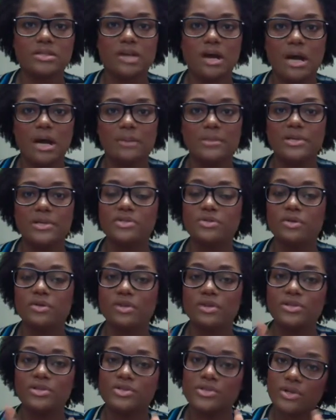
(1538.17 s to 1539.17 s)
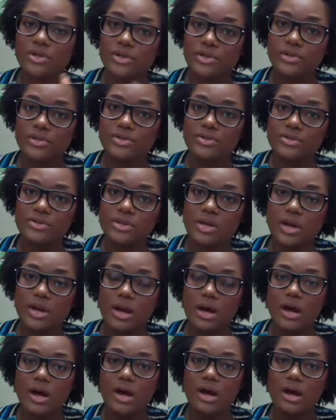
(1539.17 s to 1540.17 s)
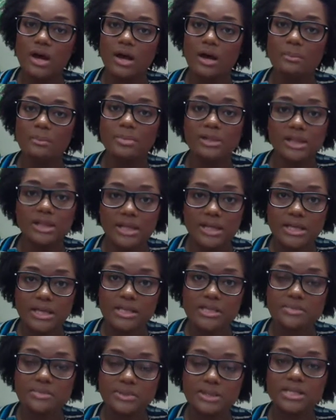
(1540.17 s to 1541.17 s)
comments, or concerns, please